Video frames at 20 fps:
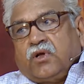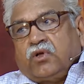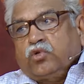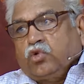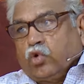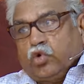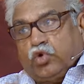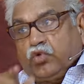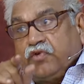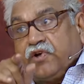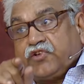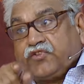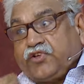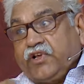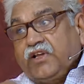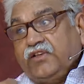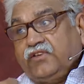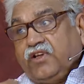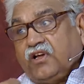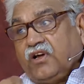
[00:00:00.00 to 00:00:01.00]
Though you were
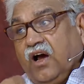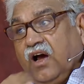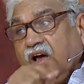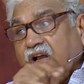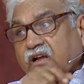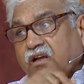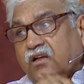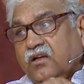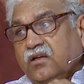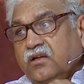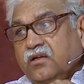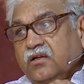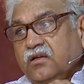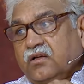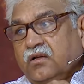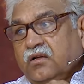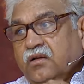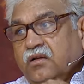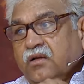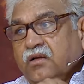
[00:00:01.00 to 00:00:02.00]
seeing the car,
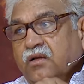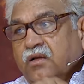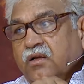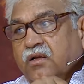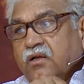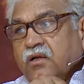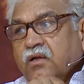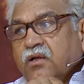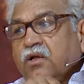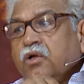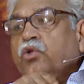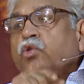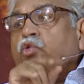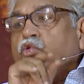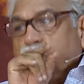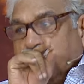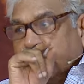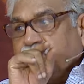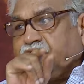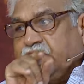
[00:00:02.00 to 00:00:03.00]

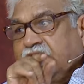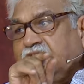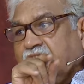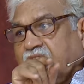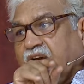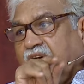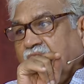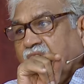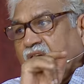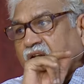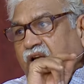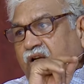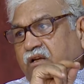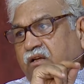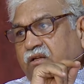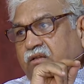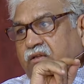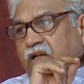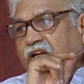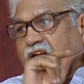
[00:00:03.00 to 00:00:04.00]
you have seen a car,
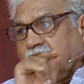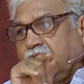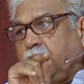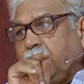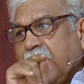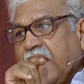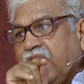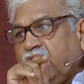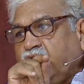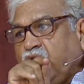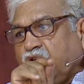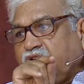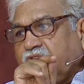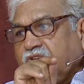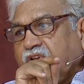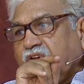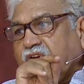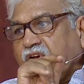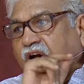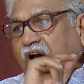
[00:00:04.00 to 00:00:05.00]
that the man was in
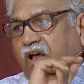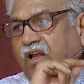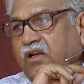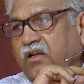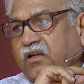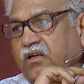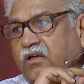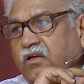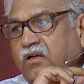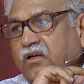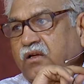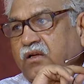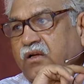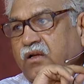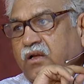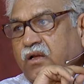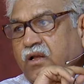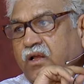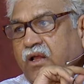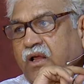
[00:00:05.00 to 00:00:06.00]
the car,
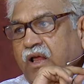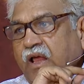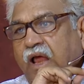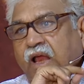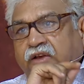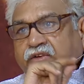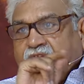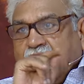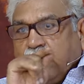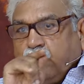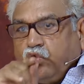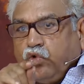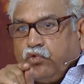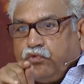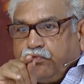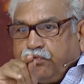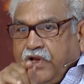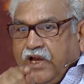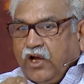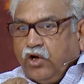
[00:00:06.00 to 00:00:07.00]
and yet to
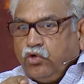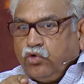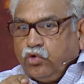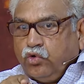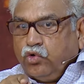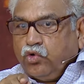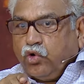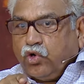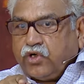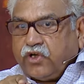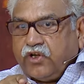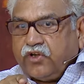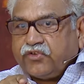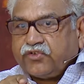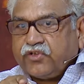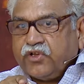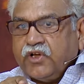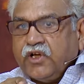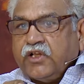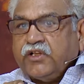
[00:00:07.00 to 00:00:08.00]
fail to notice
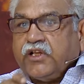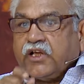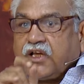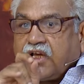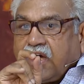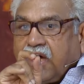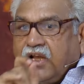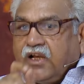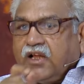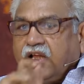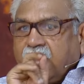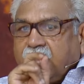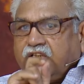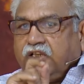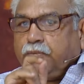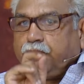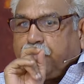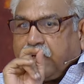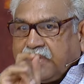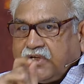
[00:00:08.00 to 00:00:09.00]
the color,
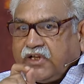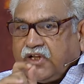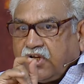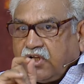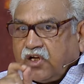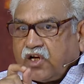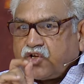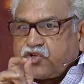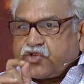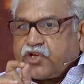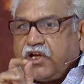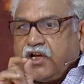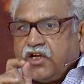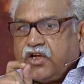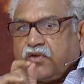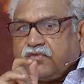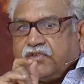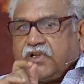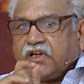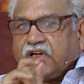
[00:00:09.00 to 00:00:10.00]
the particular shade
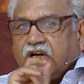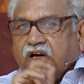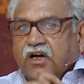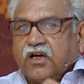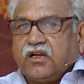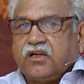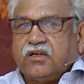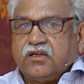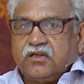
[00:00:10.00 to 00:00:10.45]
of the car.